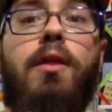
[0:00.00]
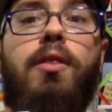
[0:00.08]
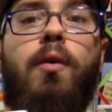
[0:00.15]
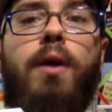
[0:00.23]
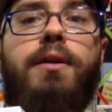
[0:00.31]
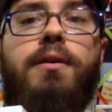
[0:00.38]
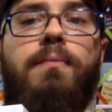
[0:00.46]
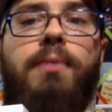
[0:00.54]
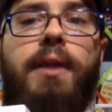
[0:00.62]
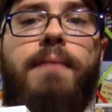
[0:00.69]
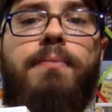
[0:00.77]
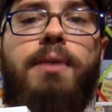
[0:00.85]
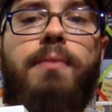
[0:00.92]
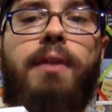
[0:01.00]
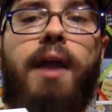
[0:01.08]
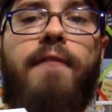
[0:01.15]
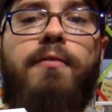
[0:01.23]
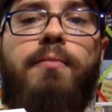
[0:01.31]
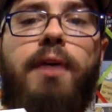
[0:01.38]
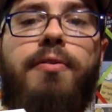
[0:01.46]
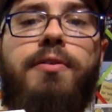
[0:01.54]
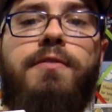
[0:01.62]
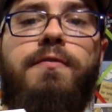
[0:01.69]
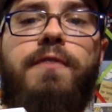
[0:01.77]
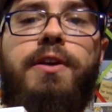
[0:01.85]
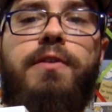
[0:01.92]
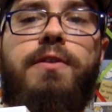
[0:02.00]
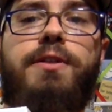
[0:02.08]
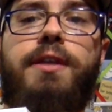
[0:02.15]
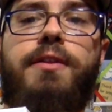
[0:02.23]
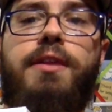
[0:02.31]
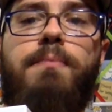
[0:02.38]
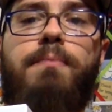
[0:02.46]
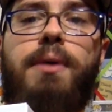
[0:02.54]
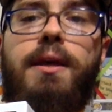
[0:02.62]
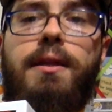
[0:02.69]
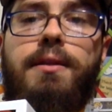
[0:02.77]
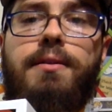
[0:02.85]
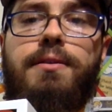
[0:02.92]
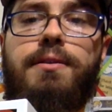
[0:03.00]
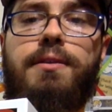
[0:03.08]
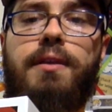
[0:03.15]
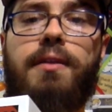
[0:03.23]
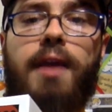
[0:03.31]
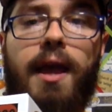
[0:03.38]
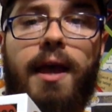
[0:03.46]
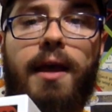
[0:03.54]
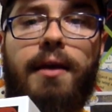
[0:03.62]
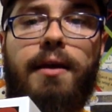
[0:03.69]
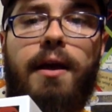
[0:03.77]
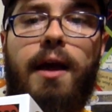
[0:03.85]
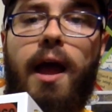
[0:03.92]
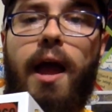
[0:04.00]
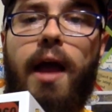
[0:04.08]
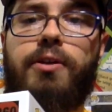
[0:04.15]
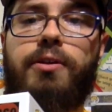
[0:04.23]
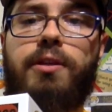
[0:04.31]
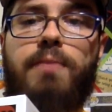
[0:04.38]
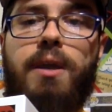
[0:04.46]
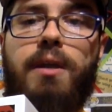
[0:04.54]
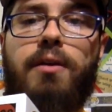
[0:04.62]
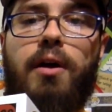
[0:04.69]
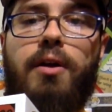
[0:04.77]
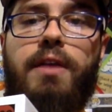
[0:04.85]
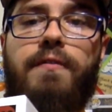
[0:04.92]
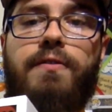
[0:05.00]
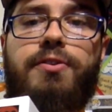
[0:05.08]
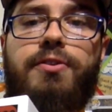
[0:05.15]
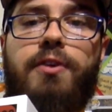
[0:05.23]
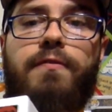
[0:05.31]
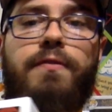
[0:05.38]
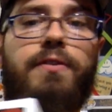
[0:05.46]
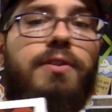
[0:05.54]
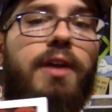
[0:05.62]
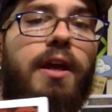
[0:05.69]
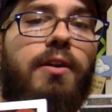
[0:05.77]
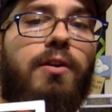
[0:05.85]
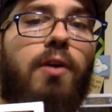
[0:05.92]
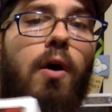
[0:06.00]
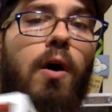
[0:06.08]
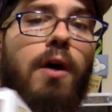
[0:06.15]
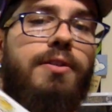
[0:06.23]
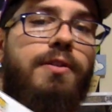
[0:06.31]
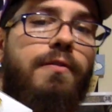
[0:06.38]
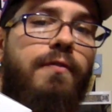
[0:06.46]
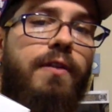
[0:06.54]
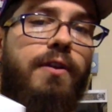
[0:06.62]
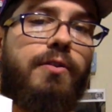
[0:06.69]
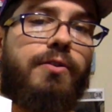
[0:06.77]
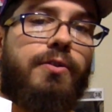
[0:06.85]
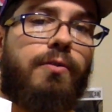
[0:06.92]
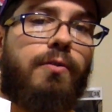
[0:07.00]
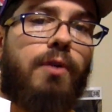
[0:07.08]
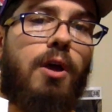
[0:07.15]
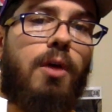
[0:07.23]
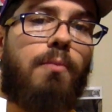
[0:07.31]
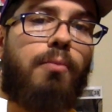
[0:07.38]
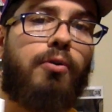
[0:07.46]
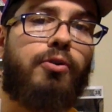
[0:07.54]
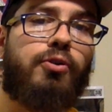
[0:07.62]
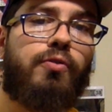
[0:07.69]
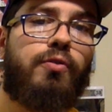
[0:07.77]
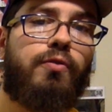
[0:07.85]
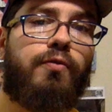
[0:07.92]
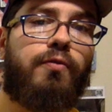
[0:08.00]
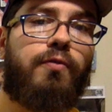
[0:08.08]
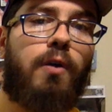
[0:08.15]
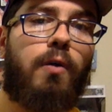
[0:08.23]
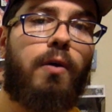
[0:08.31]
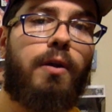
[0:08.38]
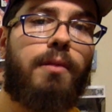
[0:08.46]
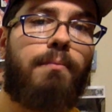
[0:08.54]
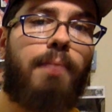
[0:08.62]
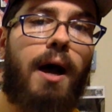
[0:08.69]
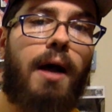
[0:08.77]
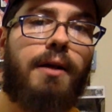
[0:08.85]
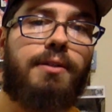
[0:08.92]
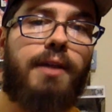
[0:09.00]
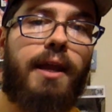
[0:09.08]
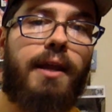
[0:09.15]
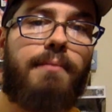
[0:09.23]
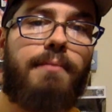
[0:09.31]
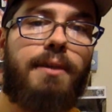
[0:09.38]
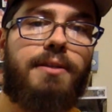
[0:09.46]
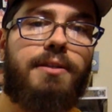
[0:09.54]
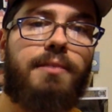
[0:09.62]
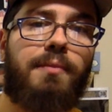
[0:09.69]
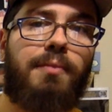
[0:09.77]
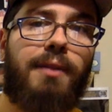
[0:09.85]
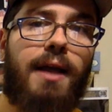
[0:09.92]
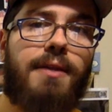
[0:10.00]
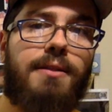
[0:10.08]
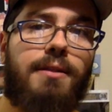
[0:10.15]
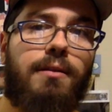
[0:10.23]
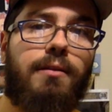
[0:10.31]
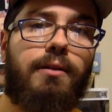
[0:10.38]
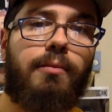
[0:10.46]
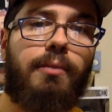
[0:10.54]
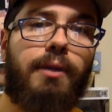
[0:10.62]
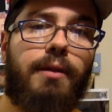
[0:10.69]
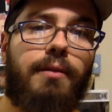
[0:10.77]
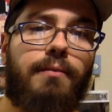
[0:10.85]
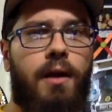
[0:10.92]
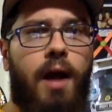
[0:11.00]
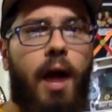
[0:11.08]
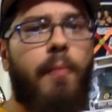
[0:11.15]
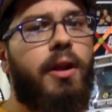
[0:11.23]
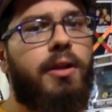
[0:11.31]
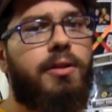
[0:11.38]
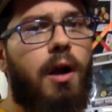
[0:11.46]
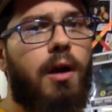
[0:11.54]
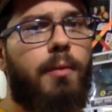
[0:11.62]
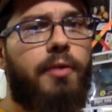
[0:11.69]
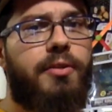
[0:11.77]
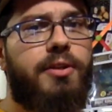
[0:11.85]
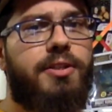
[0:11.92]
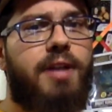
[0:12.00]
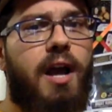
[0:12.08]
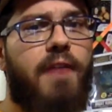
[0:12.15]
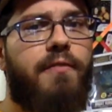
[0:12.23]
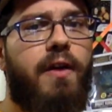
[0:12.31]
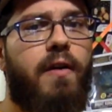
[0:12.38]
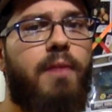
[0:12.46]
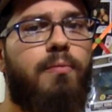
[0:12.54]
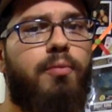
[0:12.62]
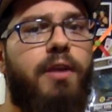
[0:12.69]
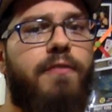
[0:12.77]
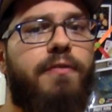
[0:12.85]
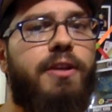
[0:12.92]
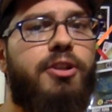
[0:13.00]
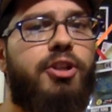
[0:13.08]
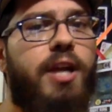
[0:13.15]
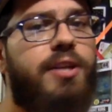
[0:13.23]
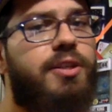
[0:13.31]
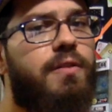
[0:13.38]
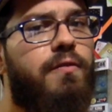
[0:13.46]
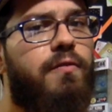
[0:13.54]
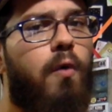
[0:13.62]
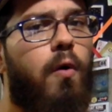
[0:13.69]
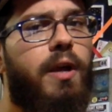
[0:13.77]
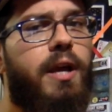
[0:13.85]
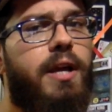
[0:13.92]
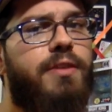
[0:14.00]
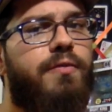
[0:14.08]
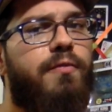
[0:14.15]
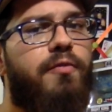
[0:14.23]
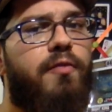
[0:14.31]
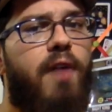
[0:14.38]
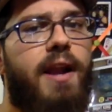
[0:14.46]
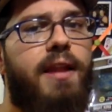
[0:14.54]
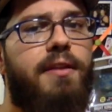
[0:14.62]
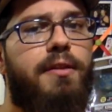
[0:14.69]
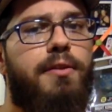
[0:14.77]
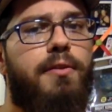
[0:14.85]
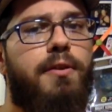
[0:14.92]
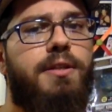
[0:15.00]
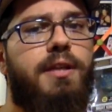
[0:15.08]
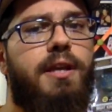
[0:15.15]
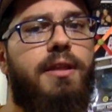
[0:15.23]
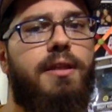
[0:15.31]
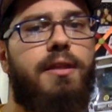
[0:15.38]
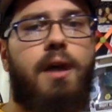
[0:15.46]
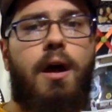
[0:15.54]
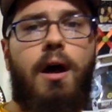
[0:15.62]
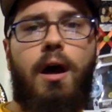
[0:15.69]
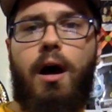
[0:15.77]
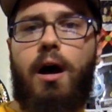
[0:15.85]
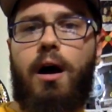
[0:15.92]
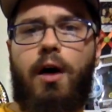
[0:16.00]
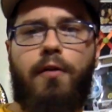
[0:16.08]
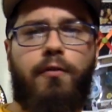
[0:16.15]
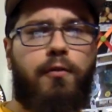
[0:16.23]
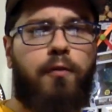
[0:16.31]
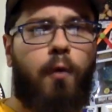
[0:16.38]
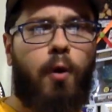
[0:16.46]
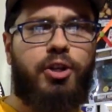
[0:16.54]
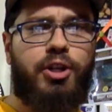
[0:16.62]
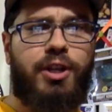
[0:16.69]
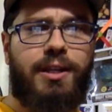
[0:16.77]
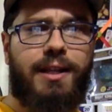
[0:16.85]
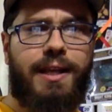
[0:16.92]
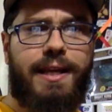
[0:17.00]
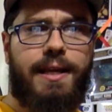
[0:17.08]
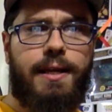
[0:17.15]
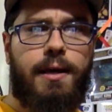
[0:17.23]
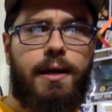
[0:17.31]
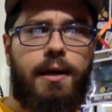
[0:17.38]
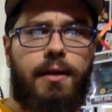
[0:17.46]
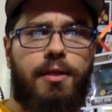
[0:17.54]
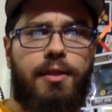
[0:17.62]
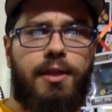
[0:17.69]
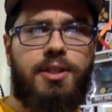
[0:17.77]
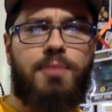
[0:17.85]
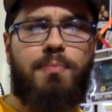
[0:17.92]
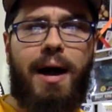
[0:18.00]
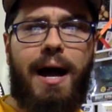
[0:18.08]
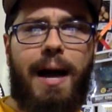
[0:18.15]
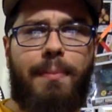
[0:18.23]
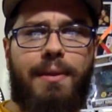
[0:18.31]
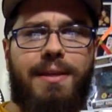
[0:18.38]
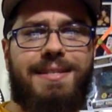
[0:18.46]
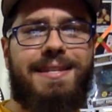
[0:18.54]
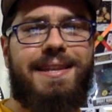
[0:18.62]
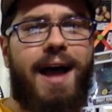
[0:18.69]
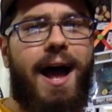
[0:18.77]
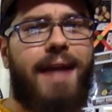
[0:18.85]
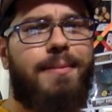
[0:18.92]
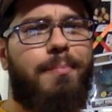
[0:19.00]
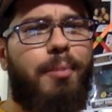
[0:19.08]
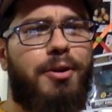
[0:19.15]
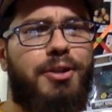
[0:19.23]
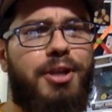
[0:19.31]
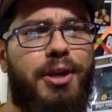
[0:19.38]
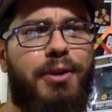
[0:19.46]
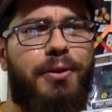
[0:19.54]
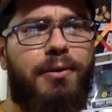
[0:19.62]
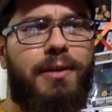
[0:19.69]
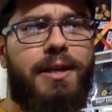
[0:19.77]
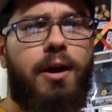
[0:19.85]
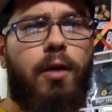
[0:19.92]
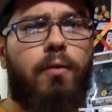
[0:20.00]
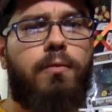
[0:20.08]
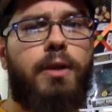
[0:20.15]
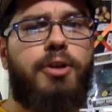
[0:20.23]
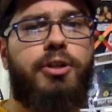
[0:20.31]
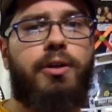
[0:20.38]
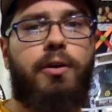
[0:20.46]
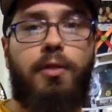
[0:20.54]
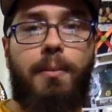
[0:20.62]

The one complaint people have about this figure is that the pins in the head actually make an uneven surface and cause the figure to protrude forward in the box, and it messes up the plastic a little bit. I'm going to talk about this guy very briefly, Jason Voorhees from Friday the 13th. Unfortunately, this pop is not particularly original.